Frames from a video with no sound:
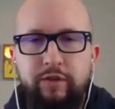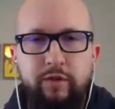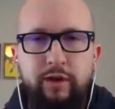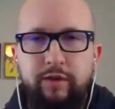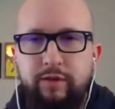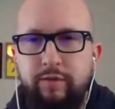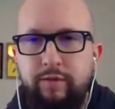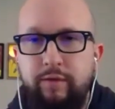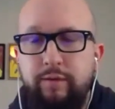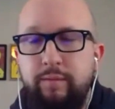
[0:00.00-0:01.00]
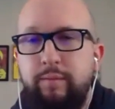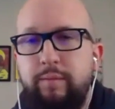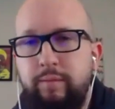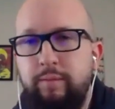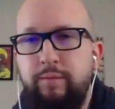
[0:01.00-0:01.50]
6 degrees of
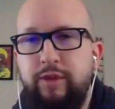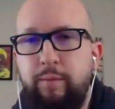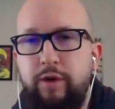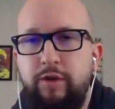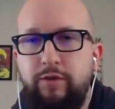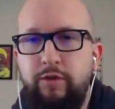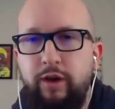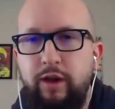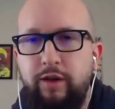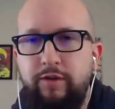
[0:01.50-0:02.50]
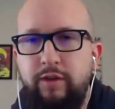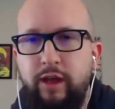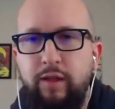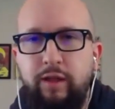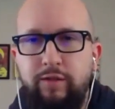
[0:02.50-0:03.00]
separation or
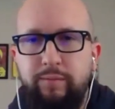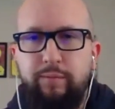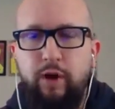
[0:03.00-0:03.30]
connection. Like I think